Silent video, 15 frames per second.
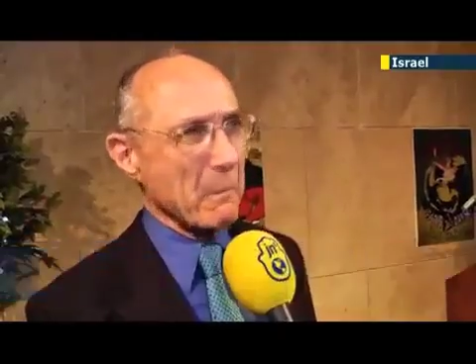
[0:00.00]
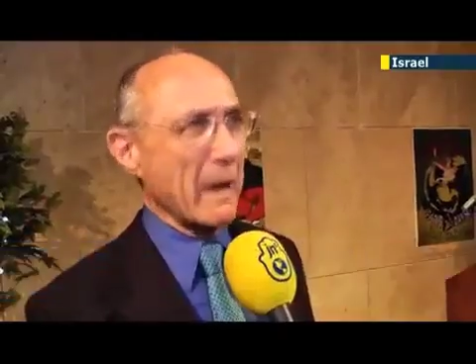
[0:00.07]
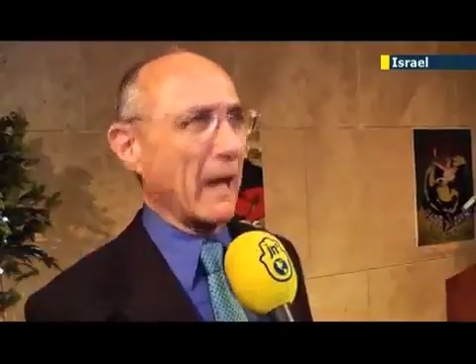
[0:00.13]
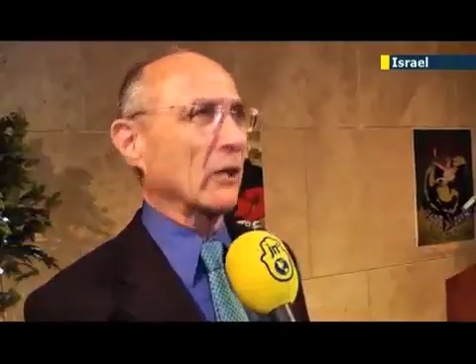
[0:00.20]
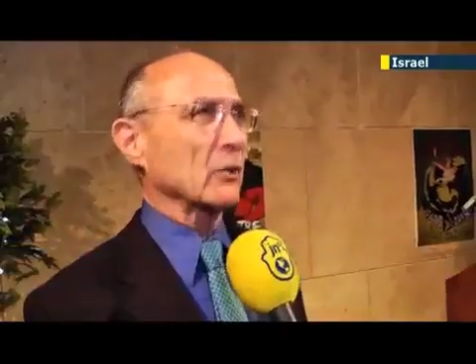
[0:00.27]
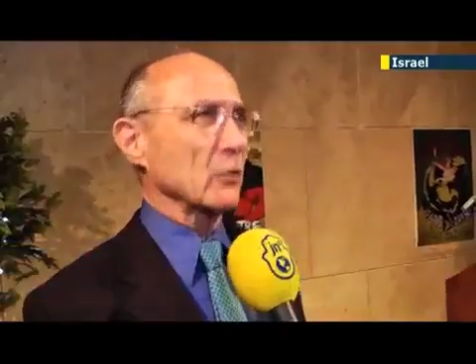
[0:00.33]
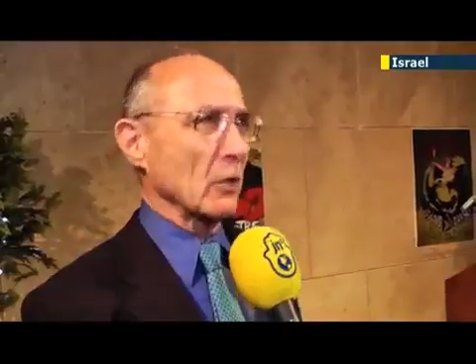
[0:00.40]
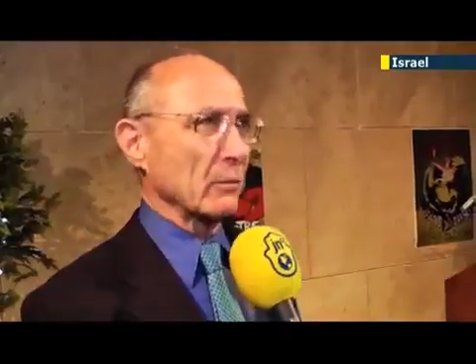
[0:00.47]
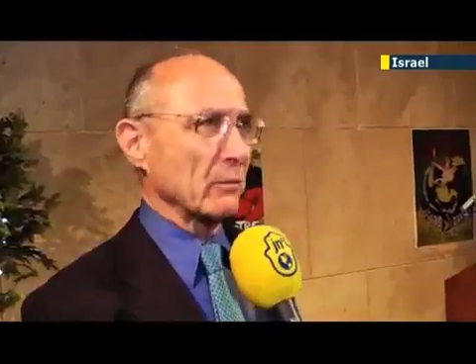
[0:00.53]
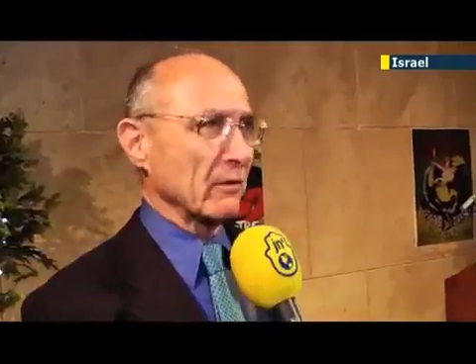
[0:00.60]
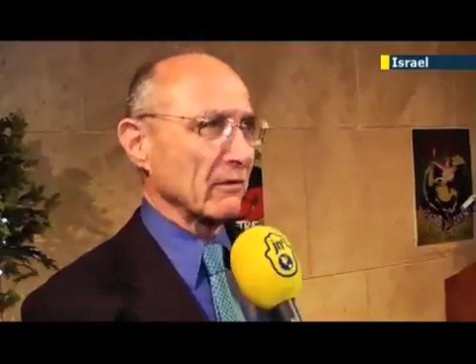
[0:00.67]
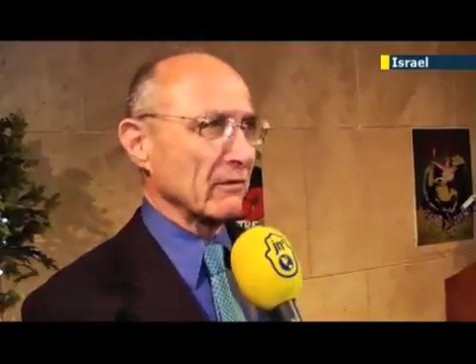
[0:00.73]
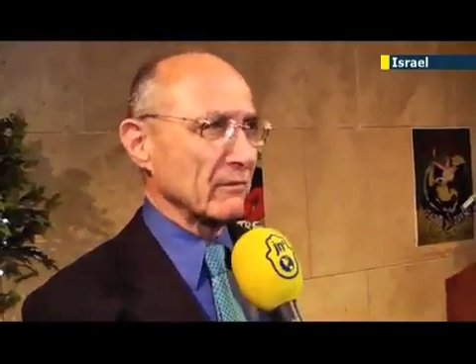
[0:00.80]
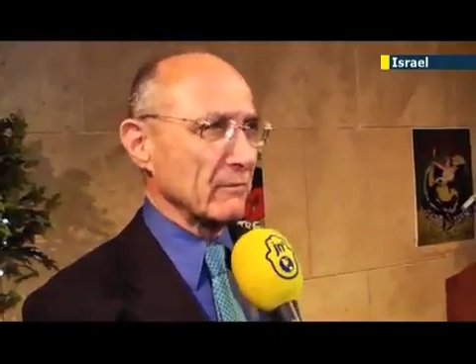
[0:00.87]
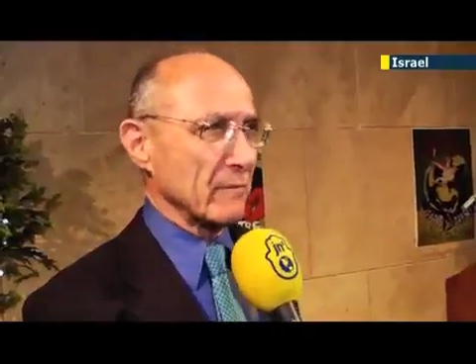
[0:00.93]
backdrop
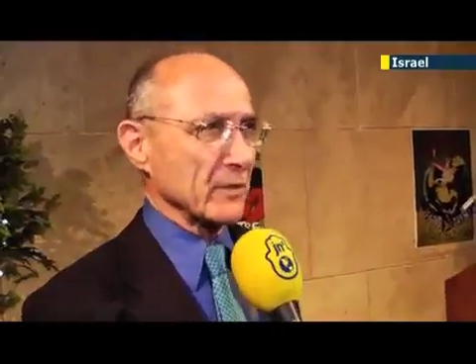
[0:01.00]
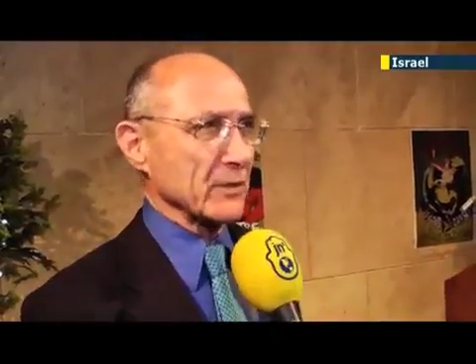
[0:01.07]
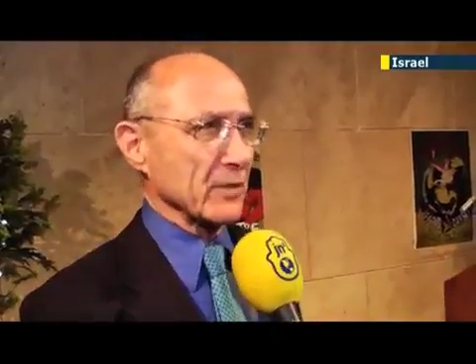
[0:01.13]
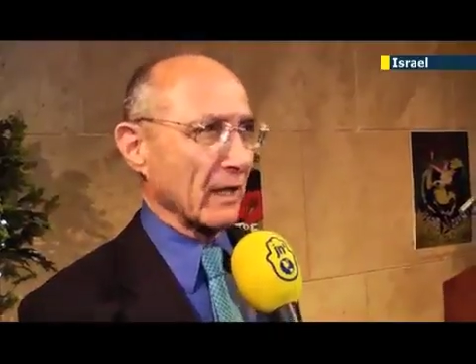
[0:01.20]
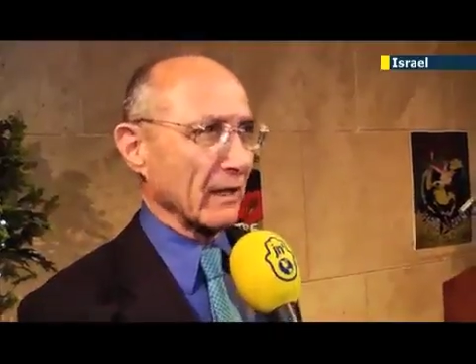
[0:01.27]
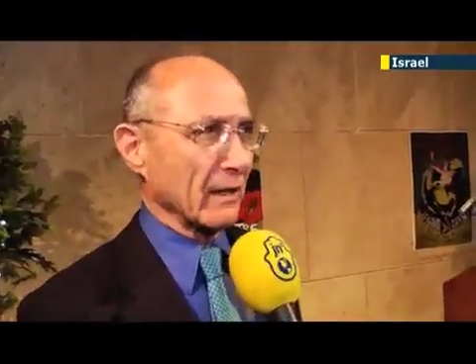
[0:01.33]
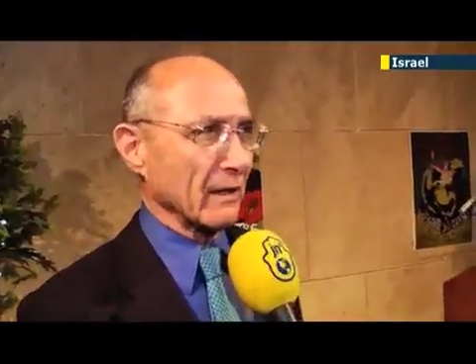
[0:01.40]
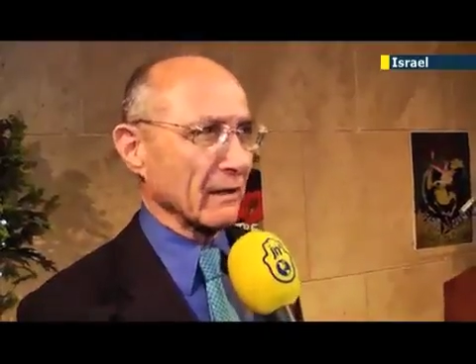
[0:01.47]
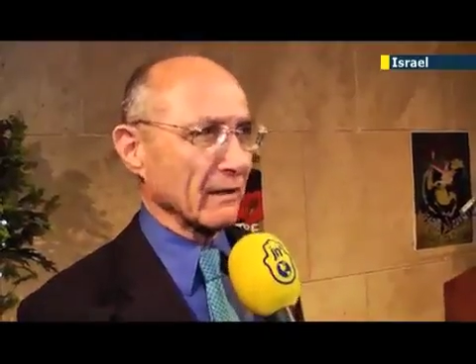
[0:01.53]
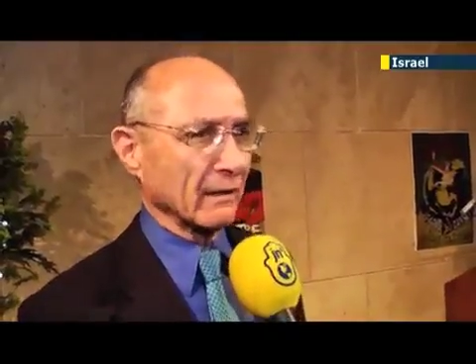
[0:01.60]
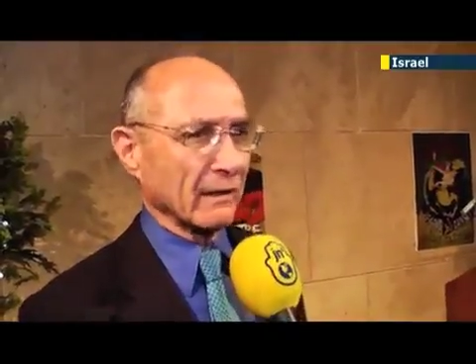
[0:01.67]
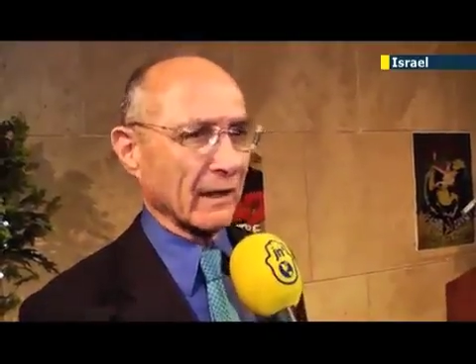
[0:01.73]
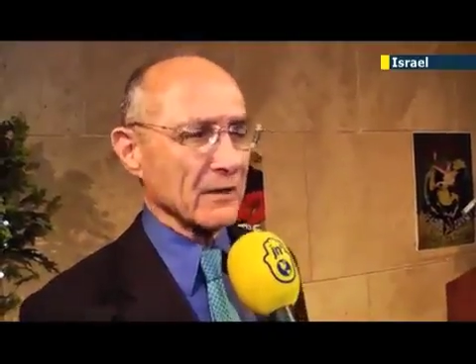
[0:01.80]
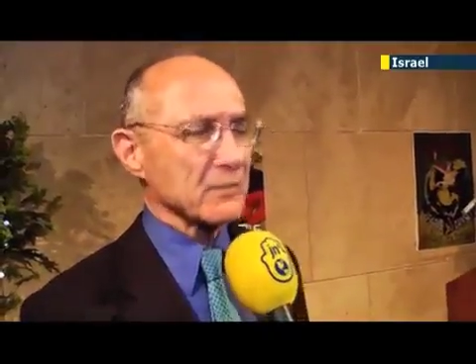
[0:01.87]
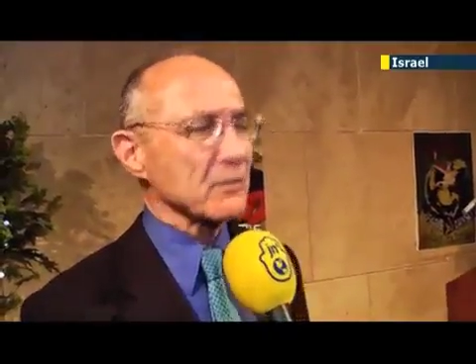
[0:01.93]
of Masada
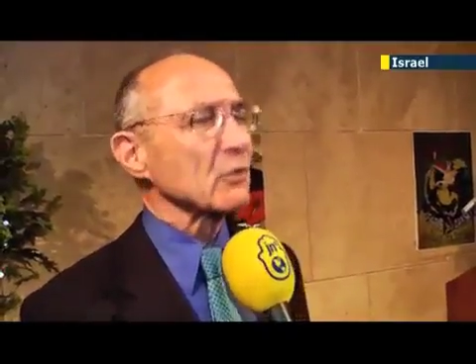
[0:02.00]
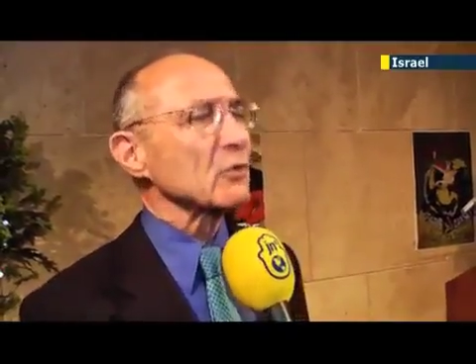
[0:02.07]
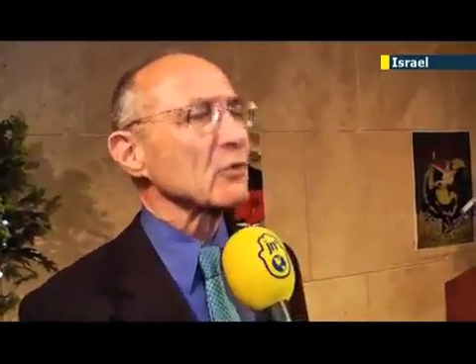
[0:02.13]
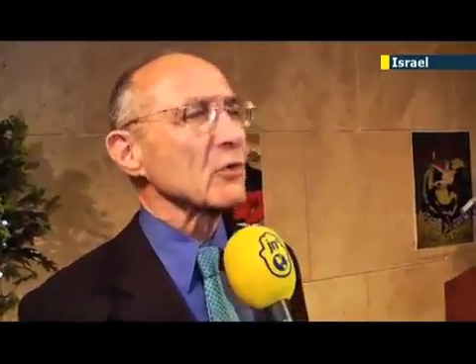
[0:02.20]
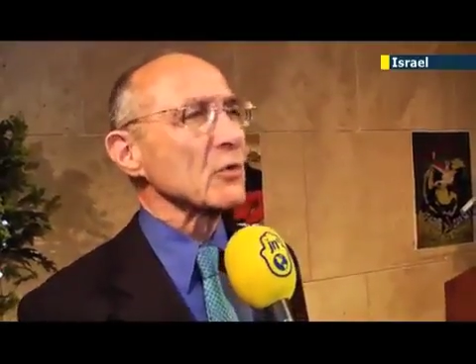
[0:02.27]
that has its